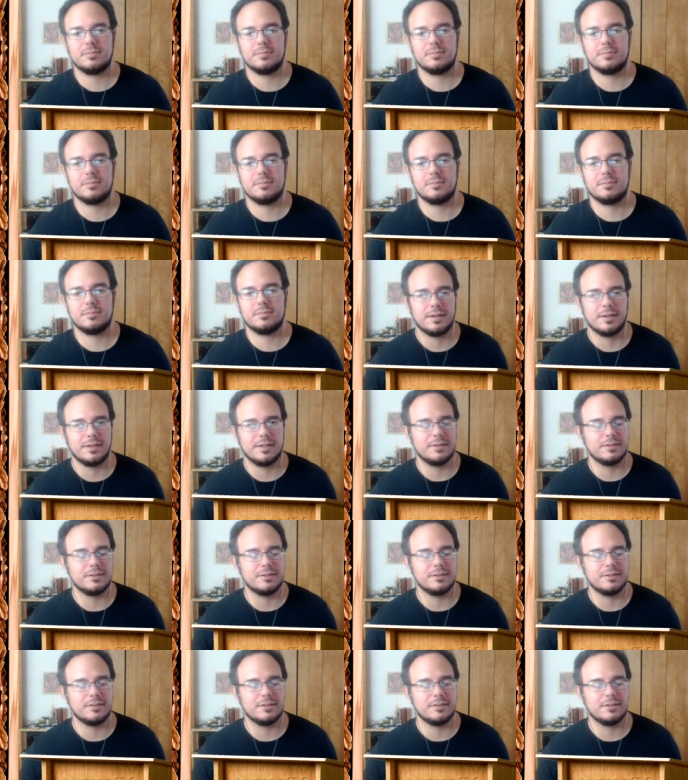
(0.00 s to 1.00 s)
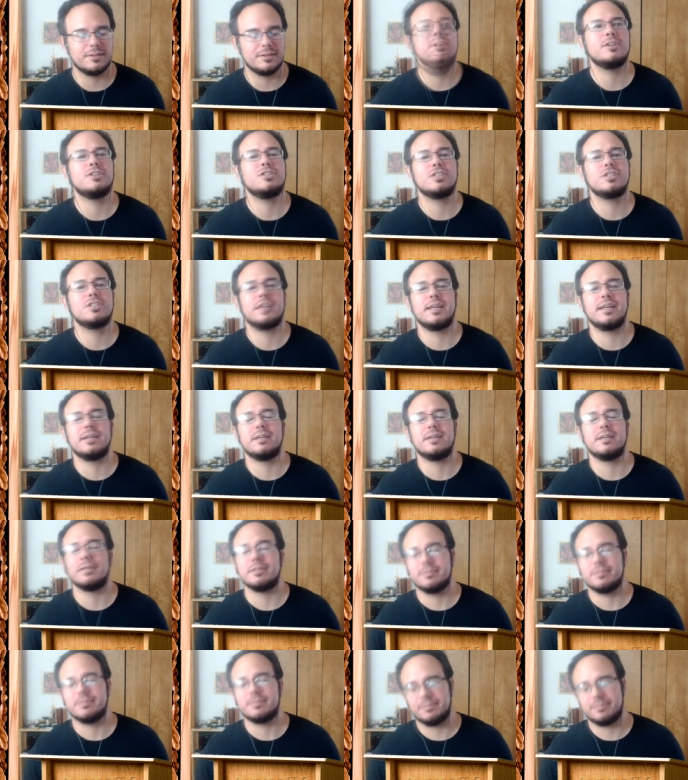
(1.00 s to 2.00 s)
Well, thank you. Thank you for educating
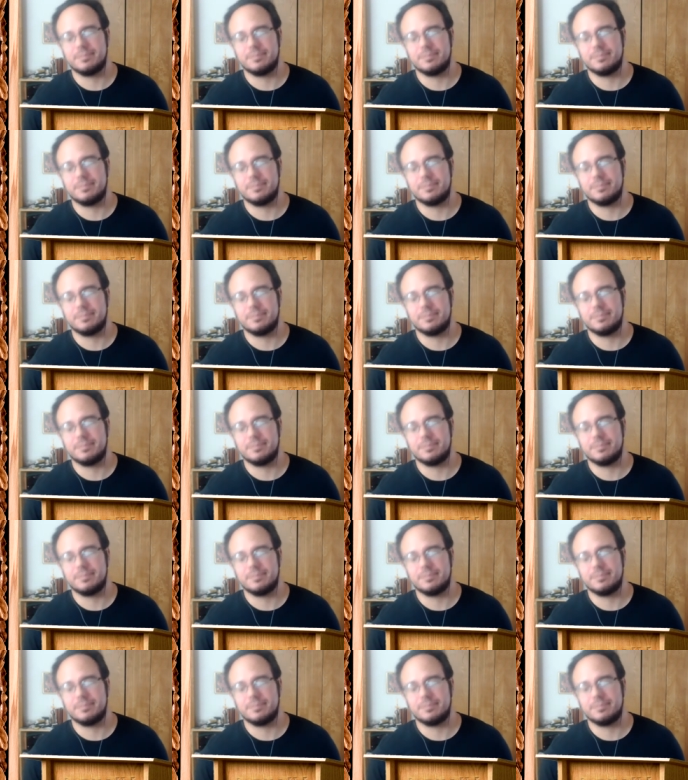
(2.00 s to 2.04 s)
me.